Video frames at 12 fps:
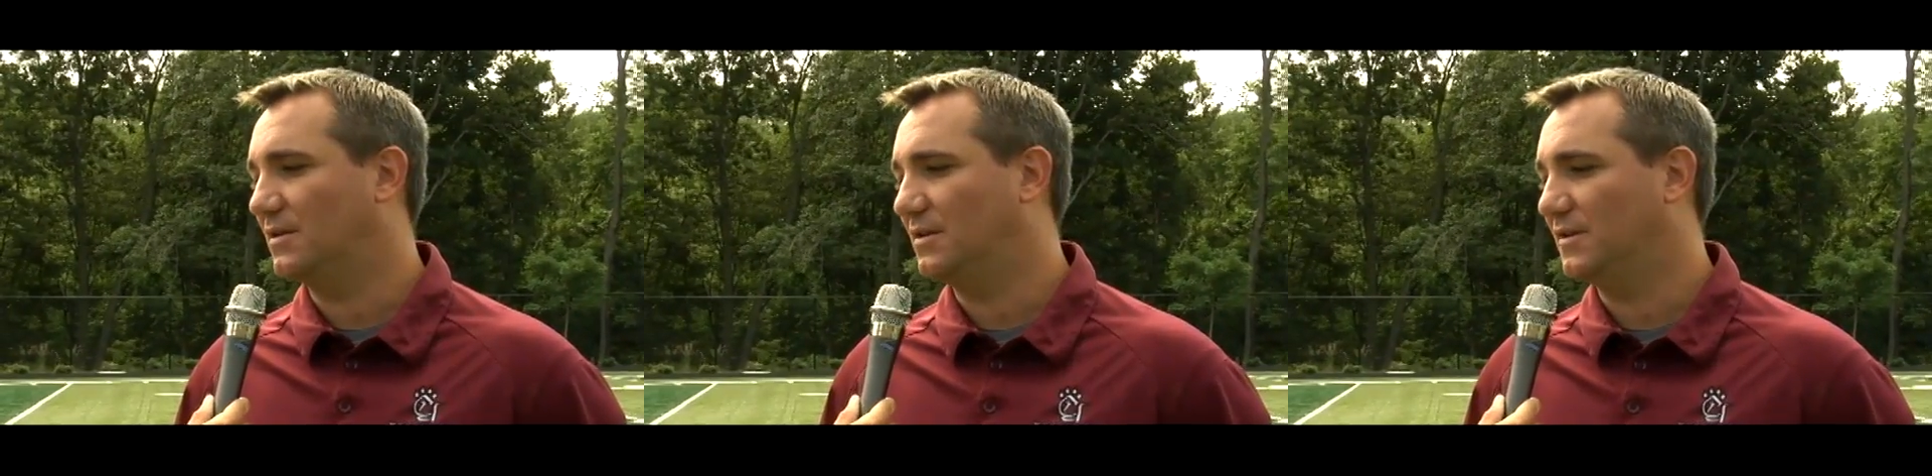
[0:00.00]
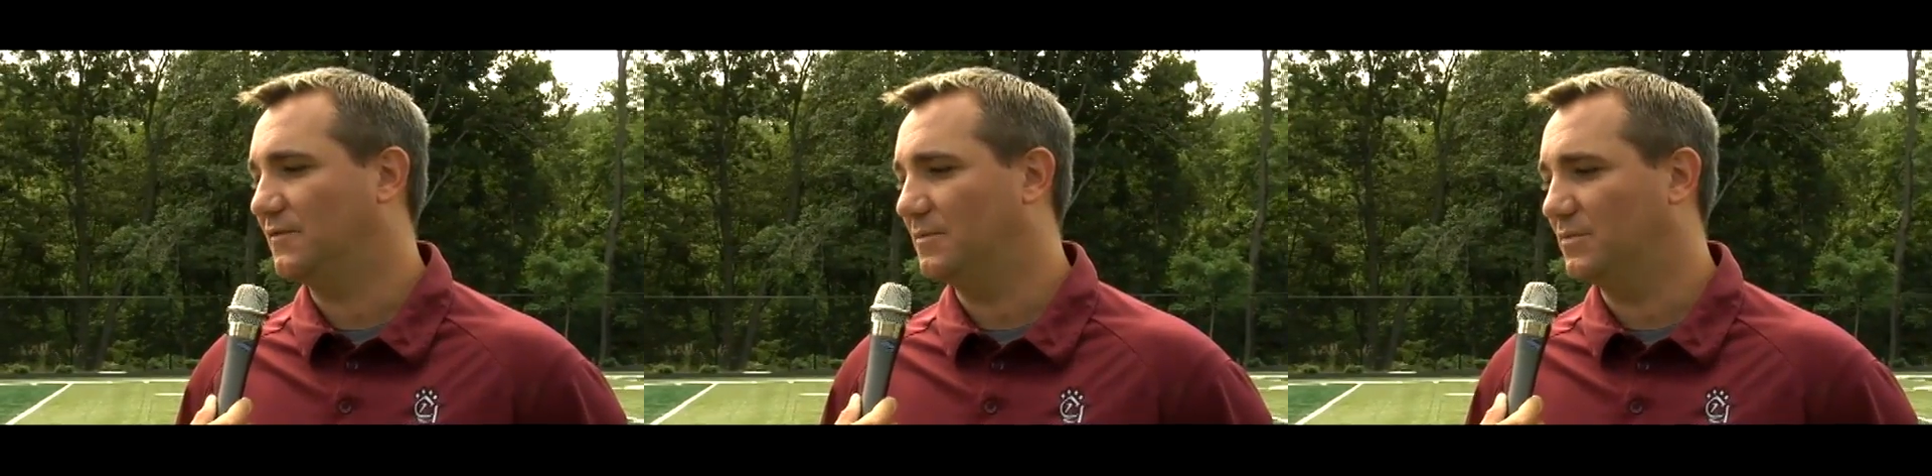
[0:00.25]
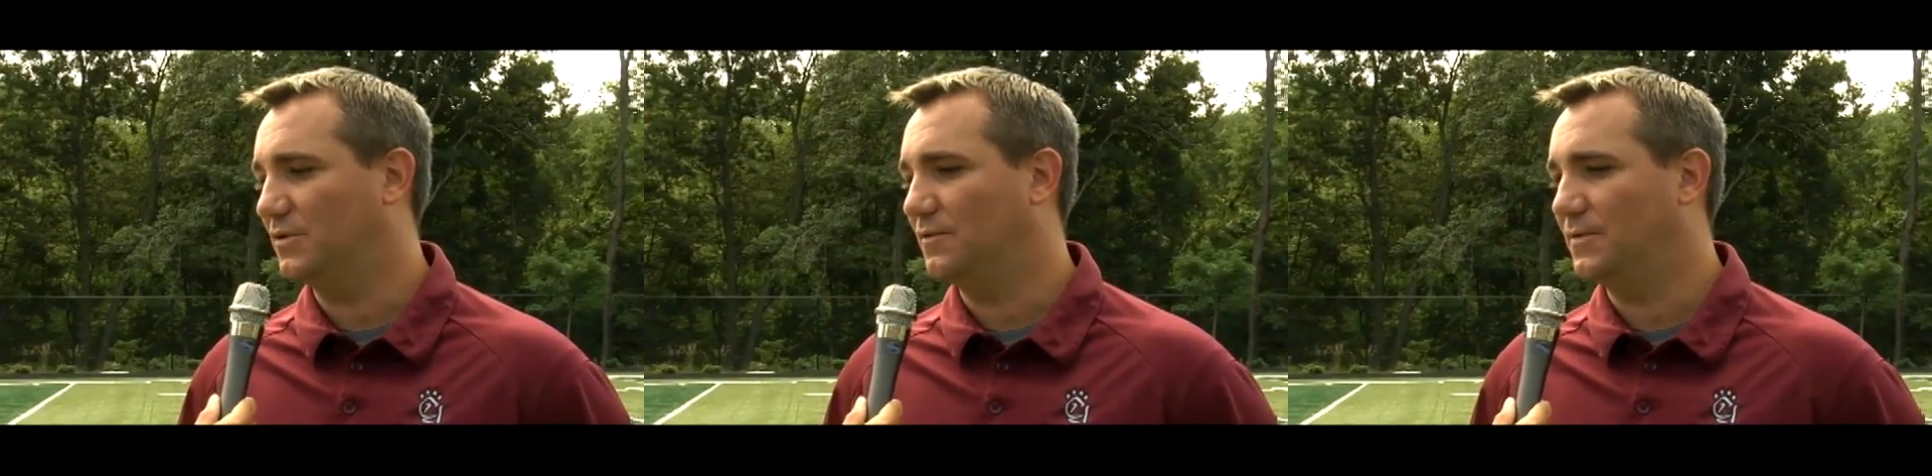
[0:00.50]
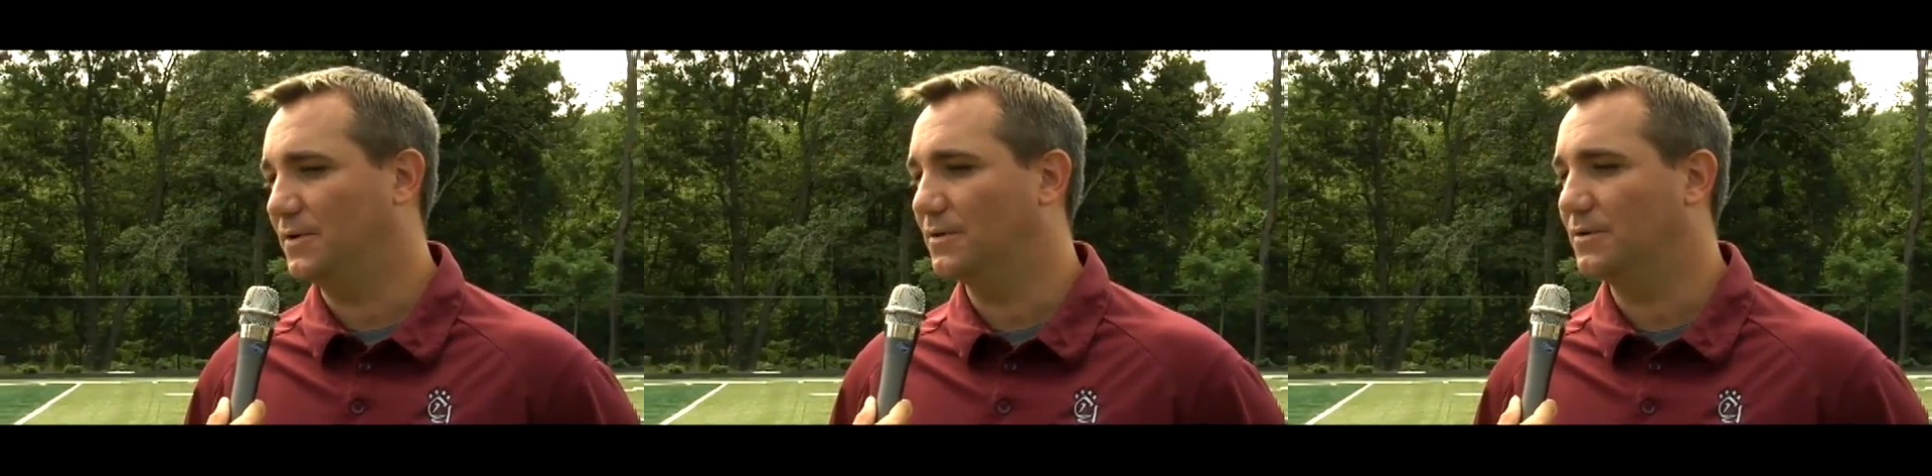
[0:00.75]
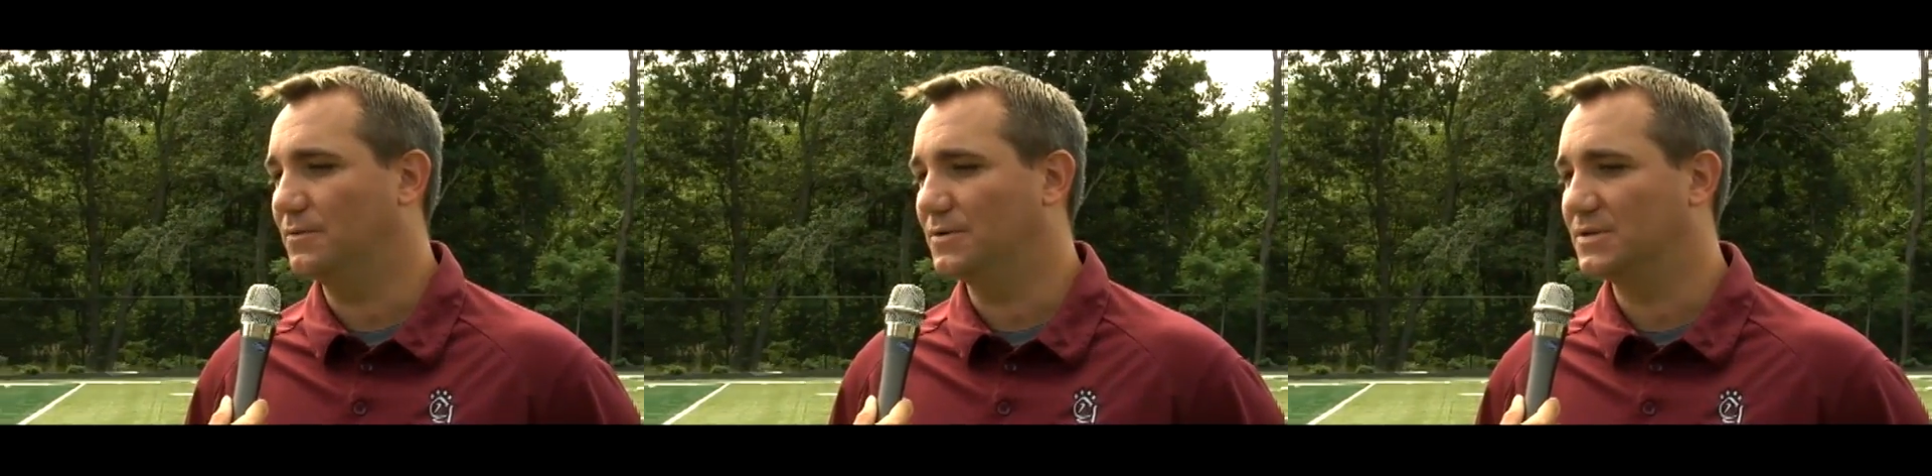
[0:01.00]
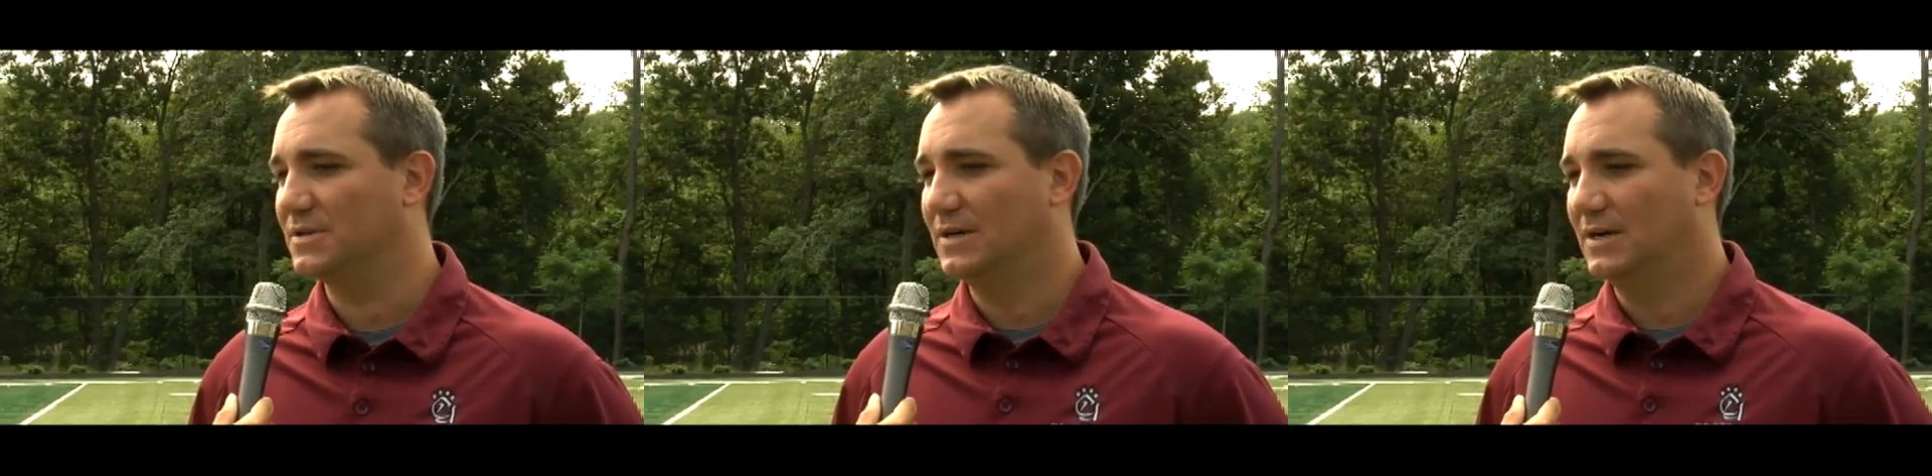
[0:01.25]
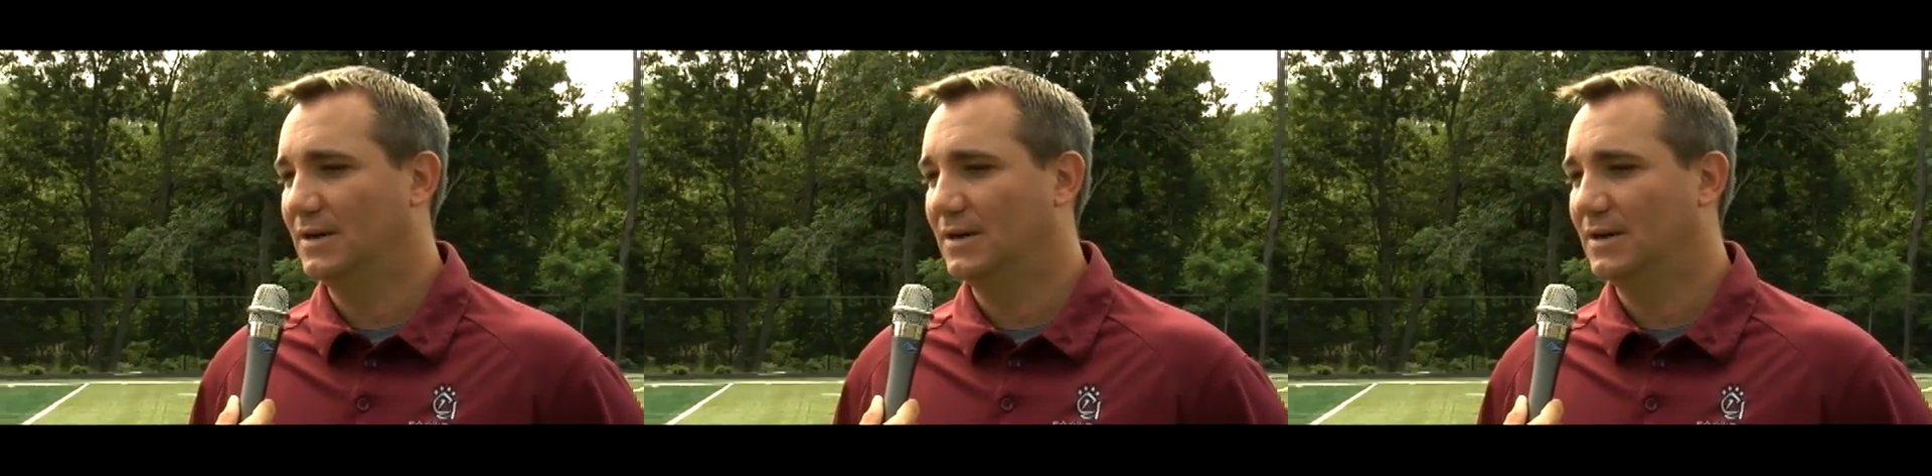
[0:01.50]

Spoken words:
Lilly from Bluefield, who was